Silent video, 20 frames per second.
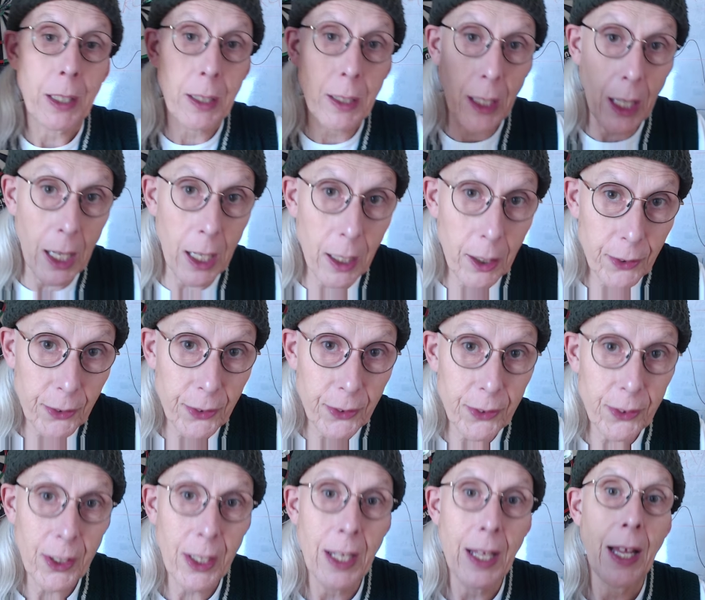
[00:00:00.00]

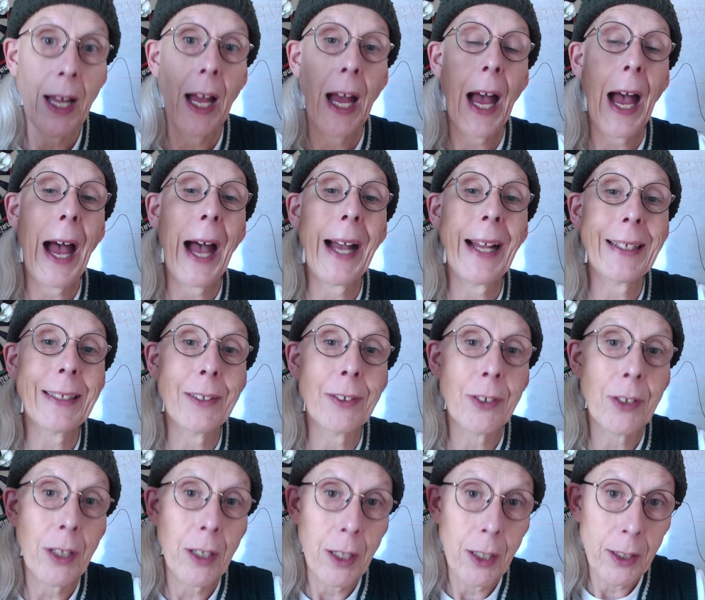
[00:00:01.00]
Glass
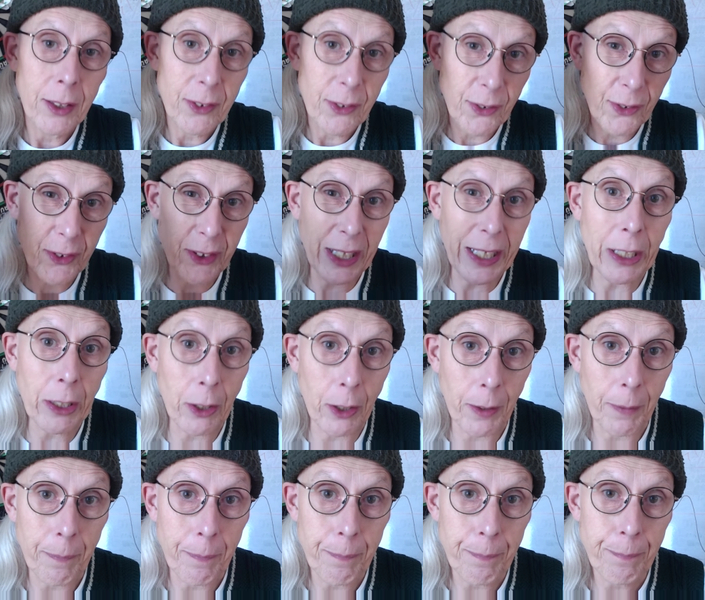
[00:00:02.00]
and
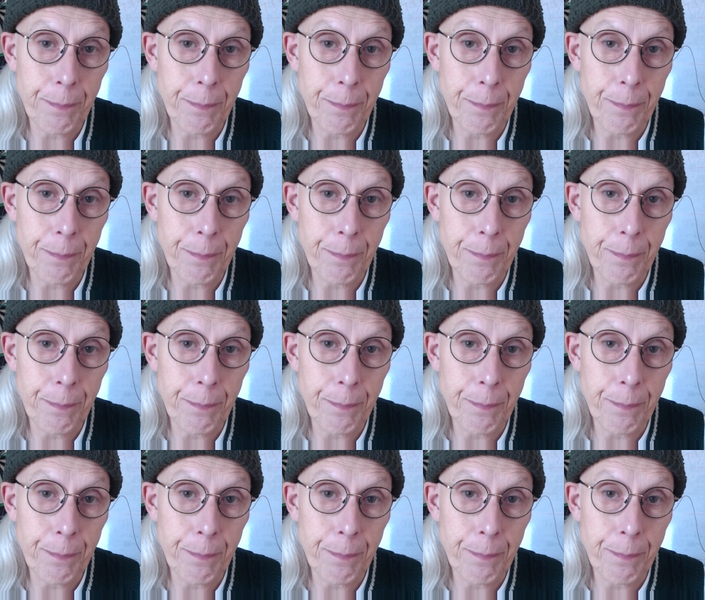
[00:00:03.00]
steel.